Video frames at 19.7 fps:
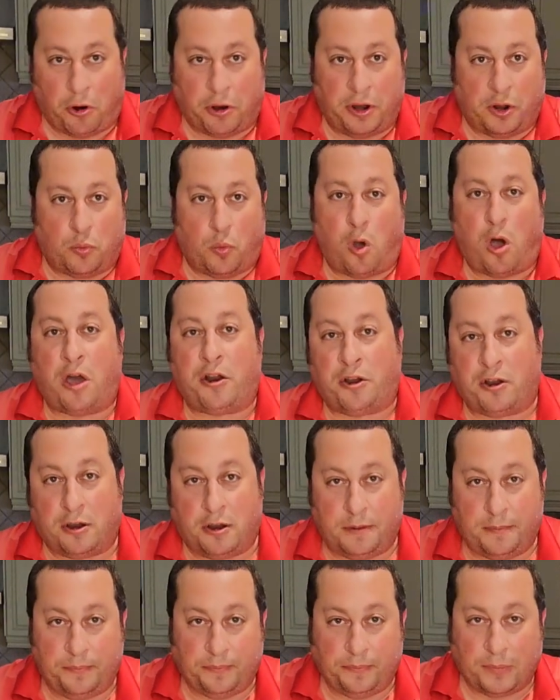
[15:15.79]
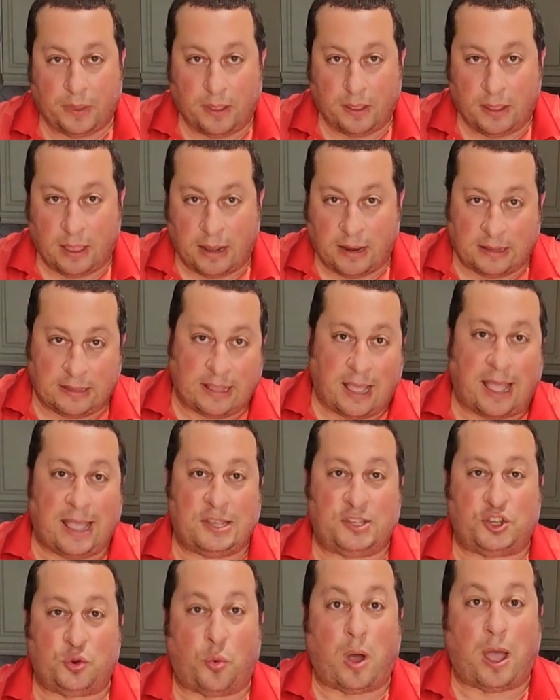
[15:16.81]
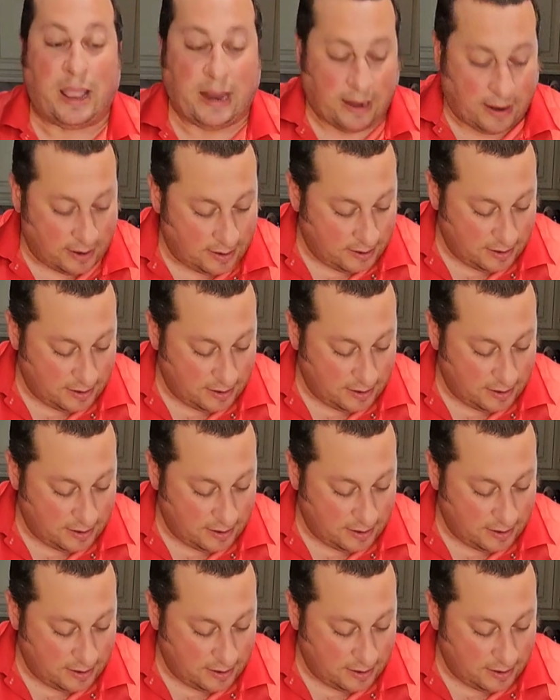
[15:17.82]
in water and it dies in wine.